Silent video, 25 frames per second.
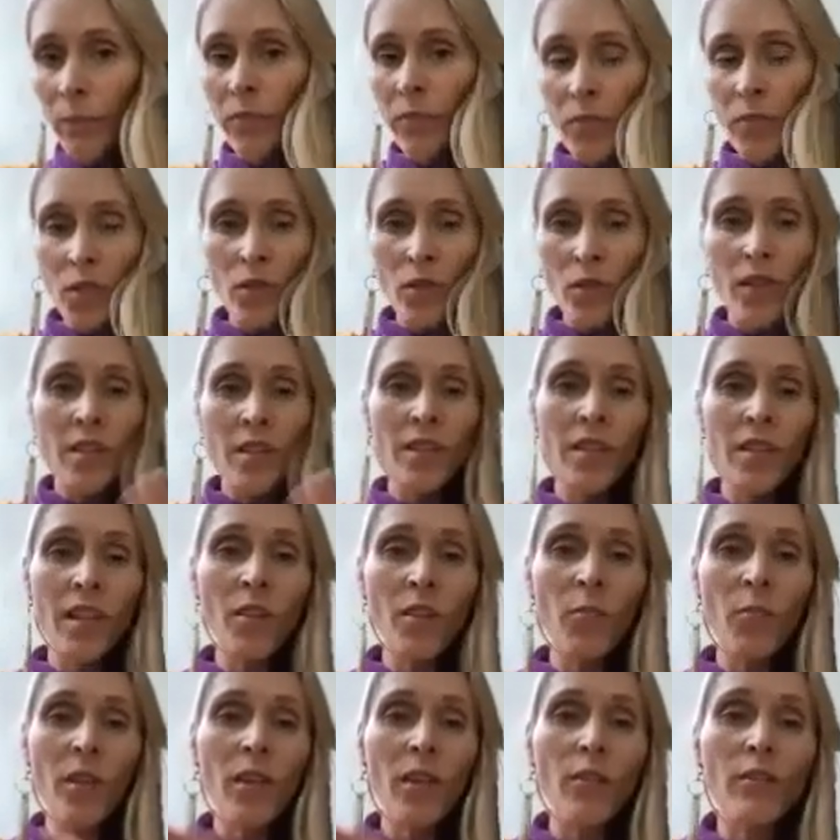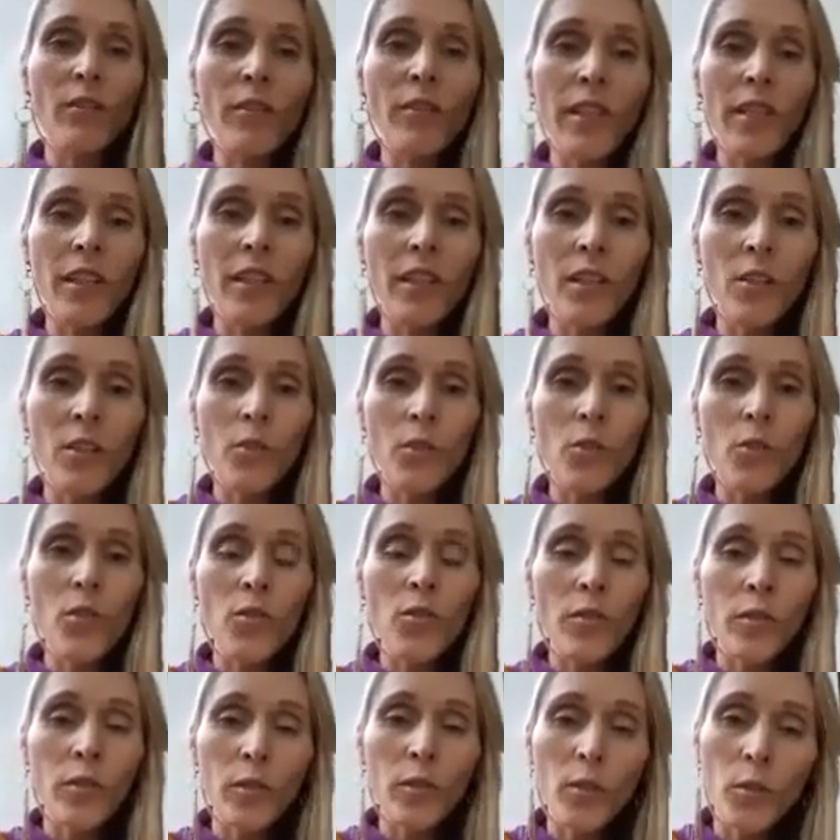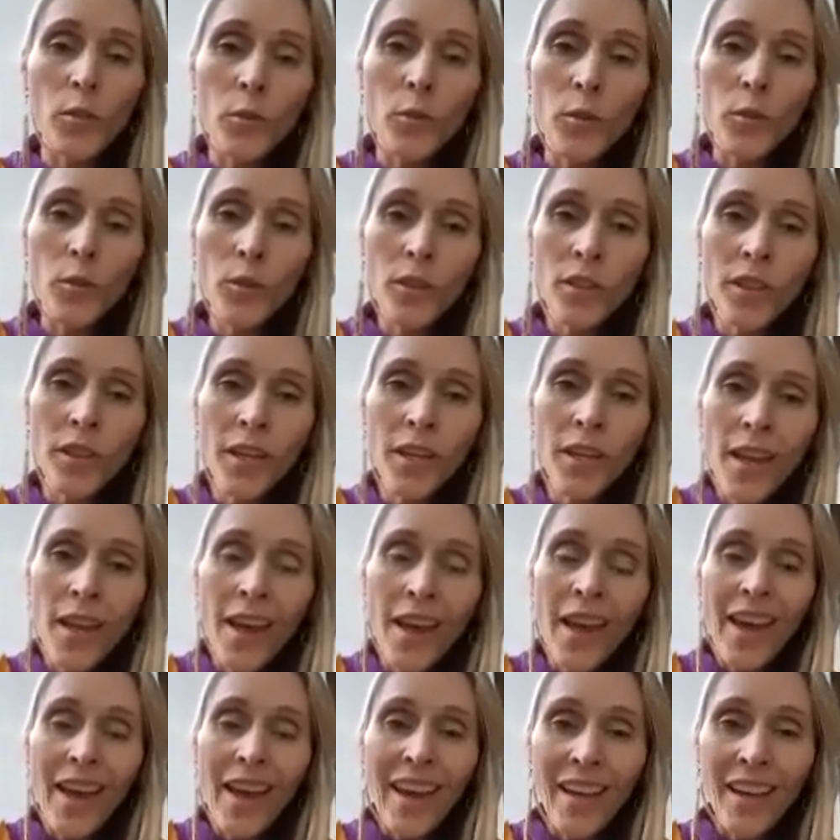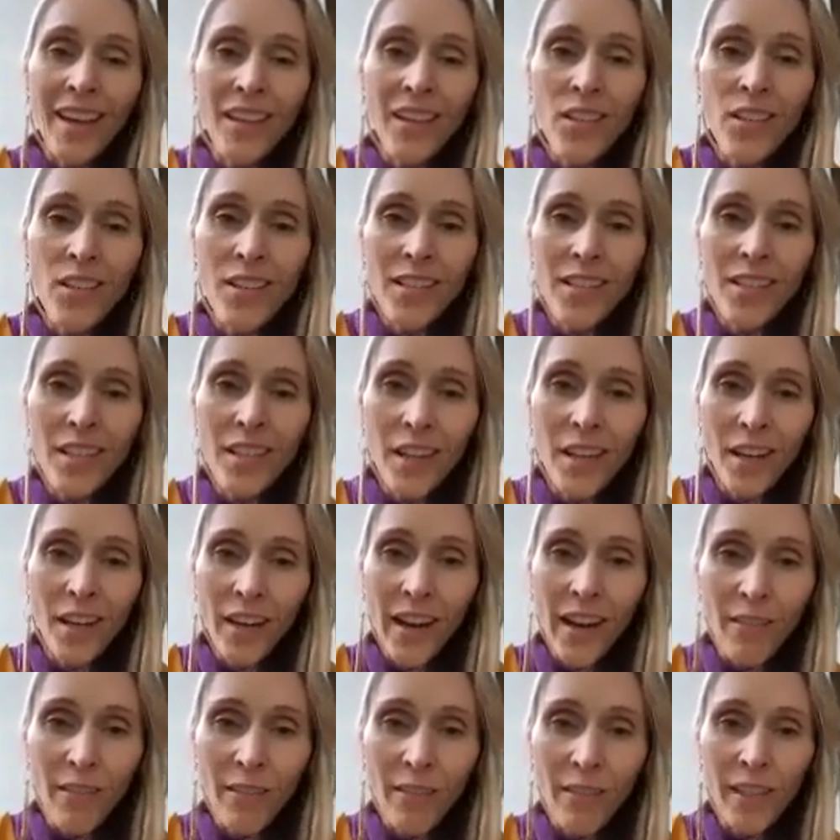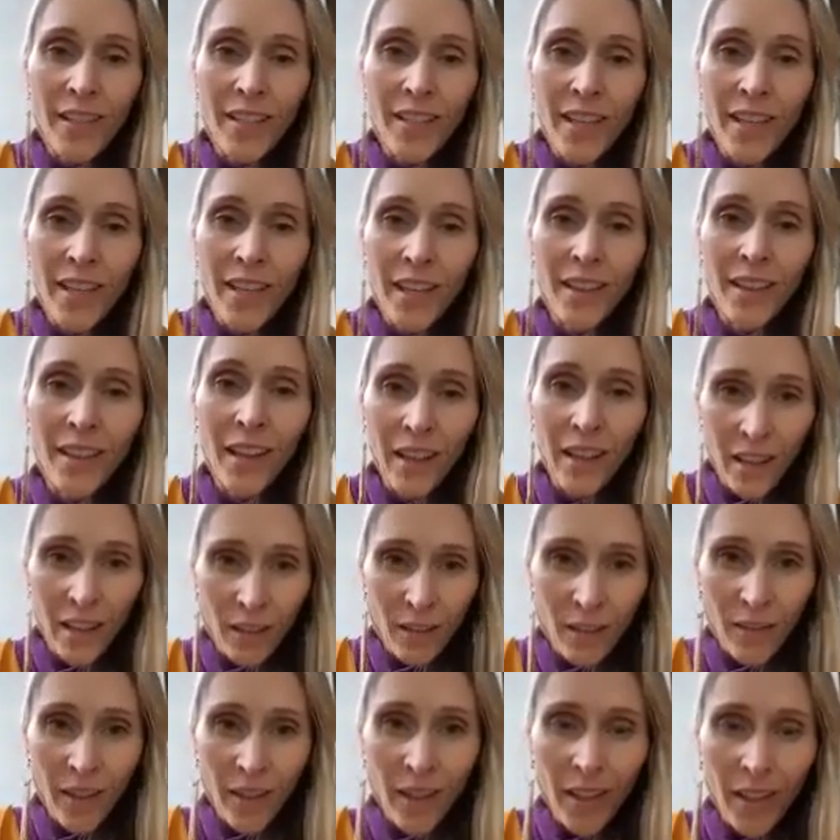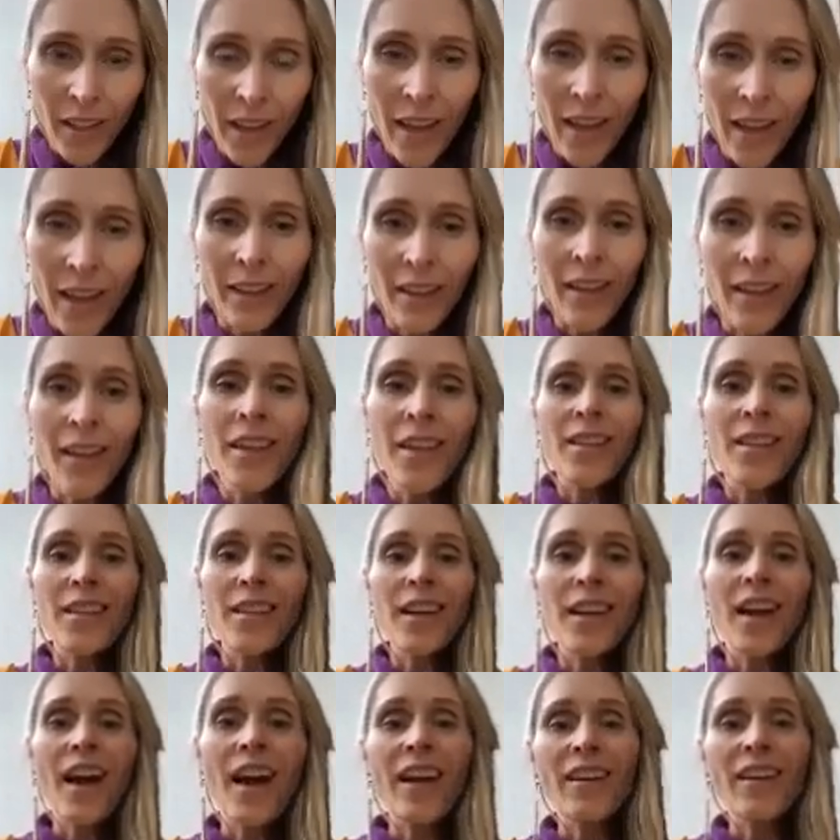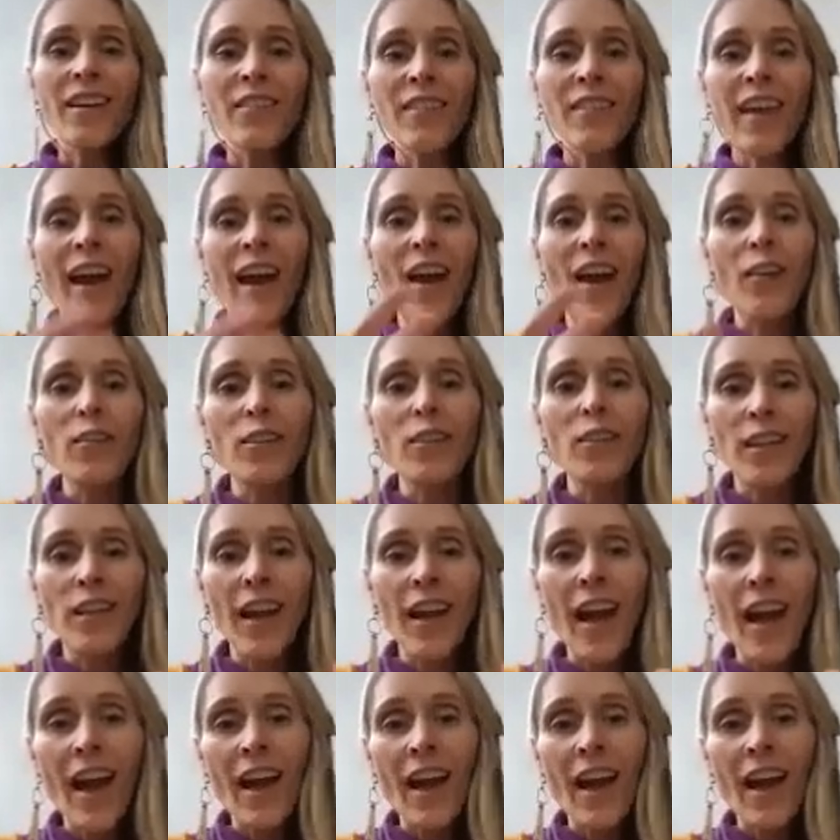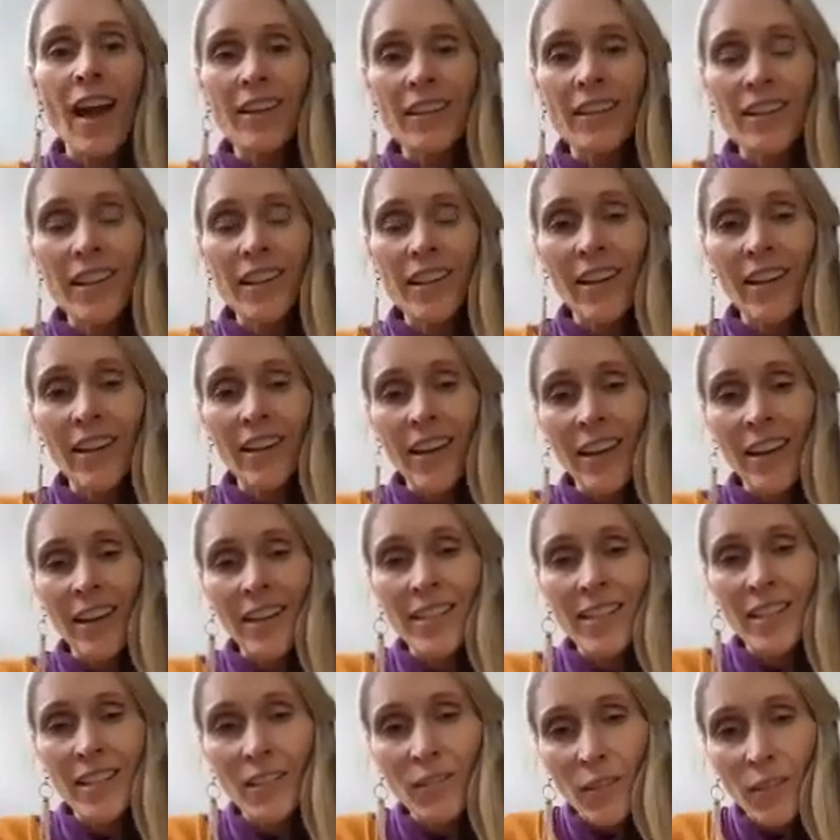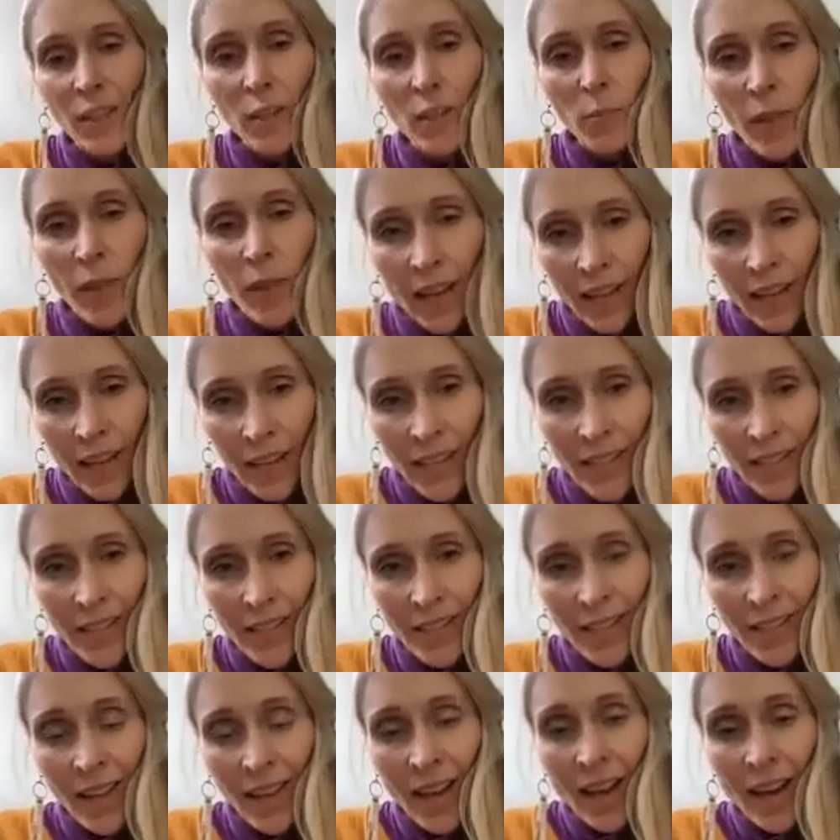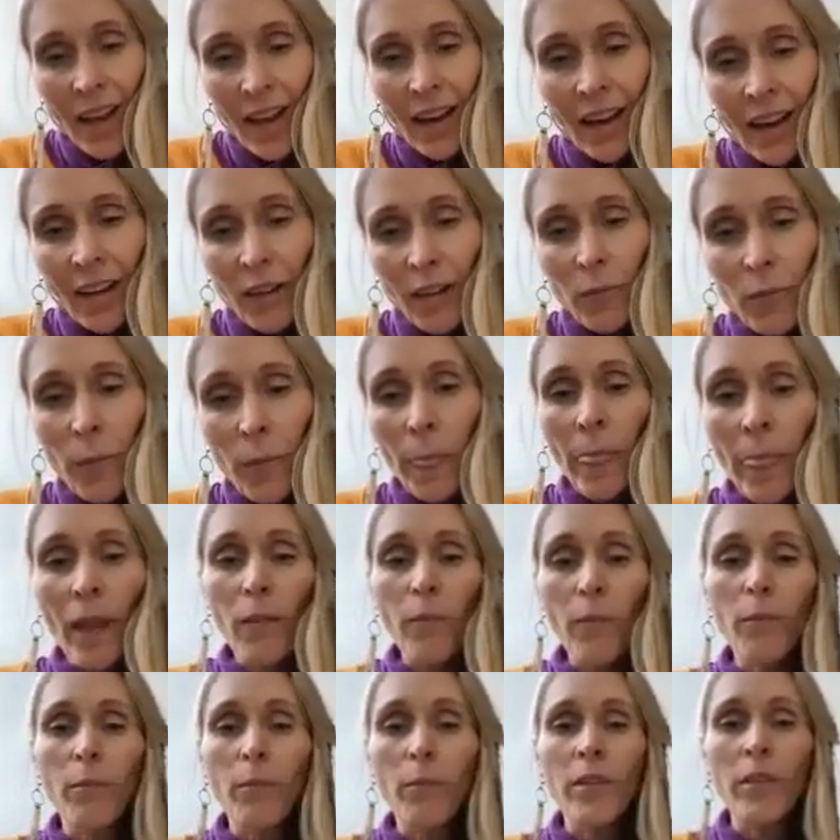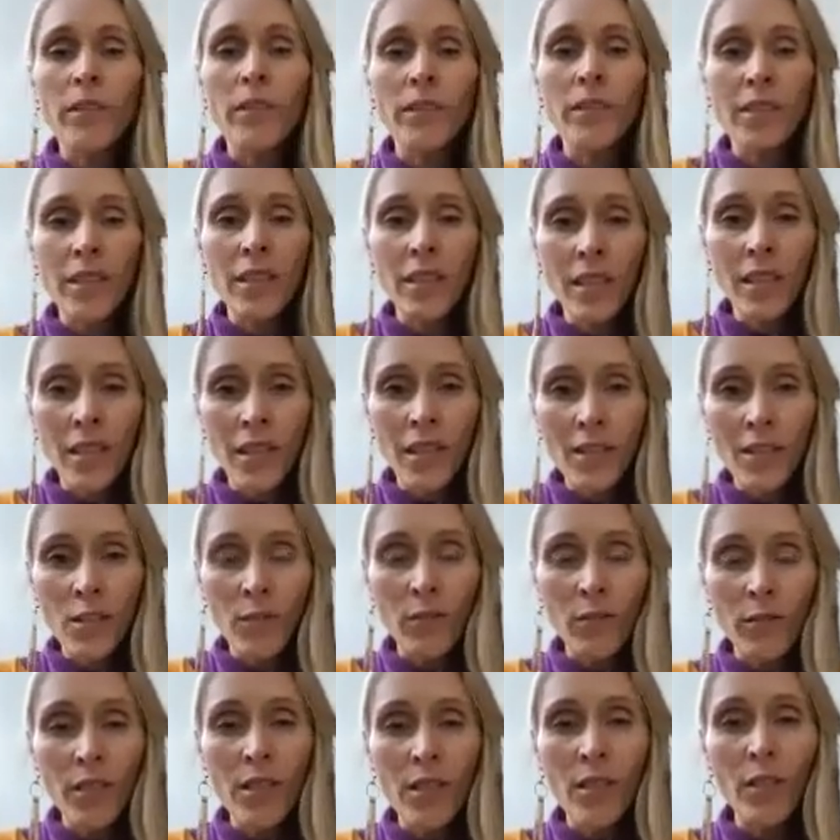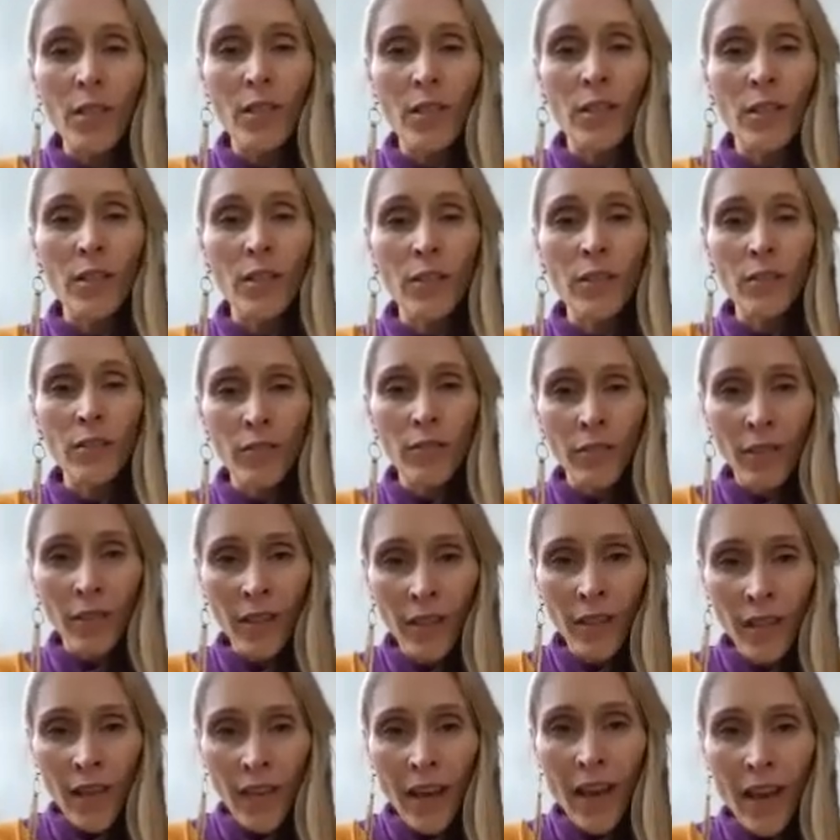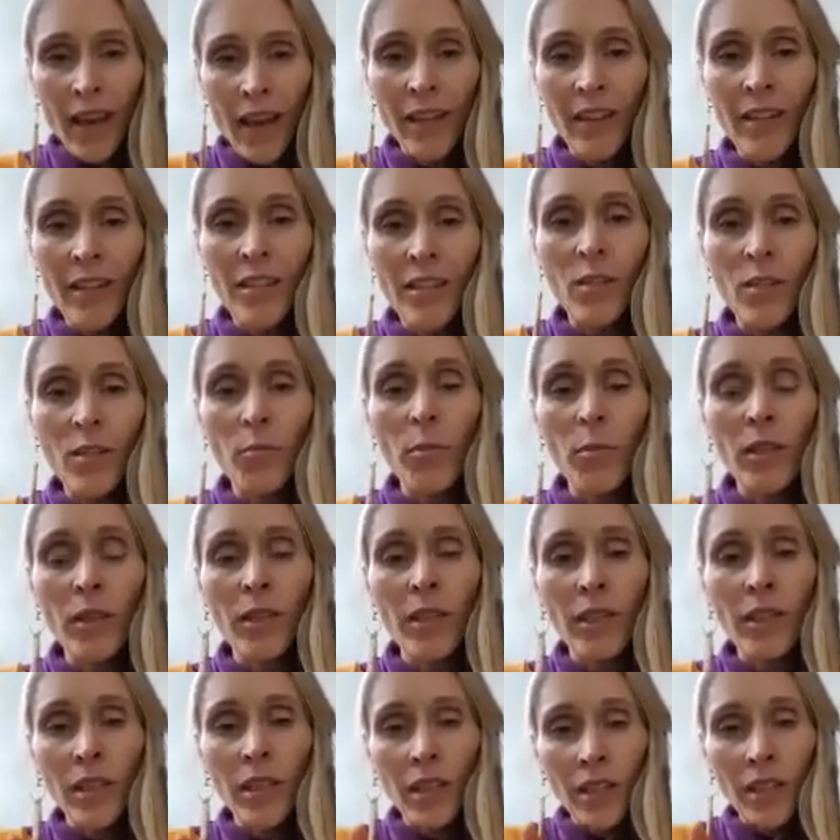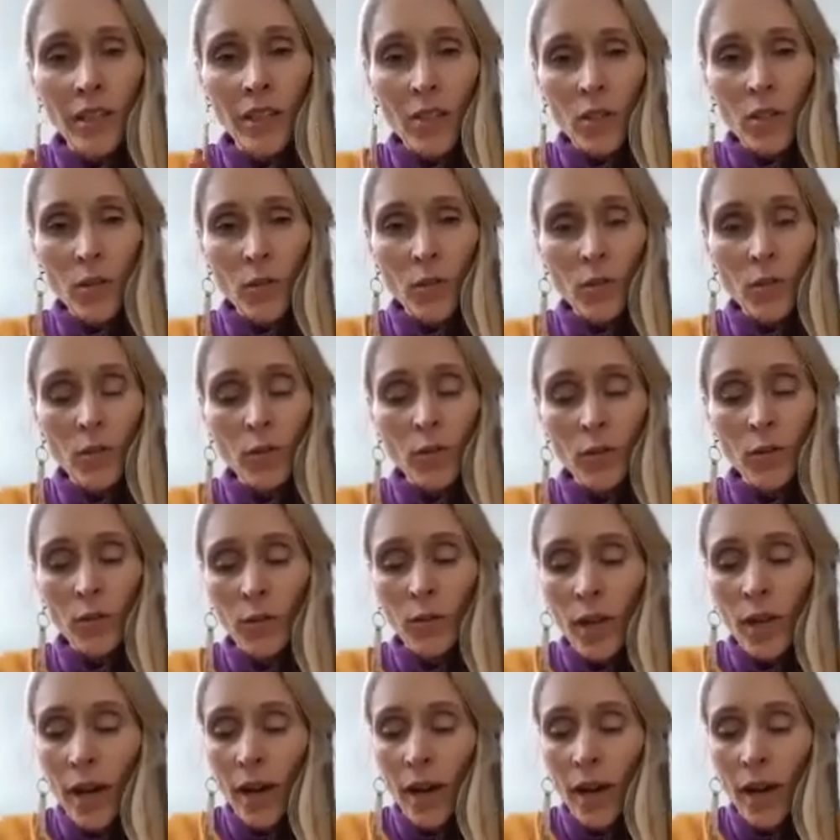So this can be a really useful tool, and just in our everyday life, again, to kind of counteract that negativity bias, building this reserve and this ability to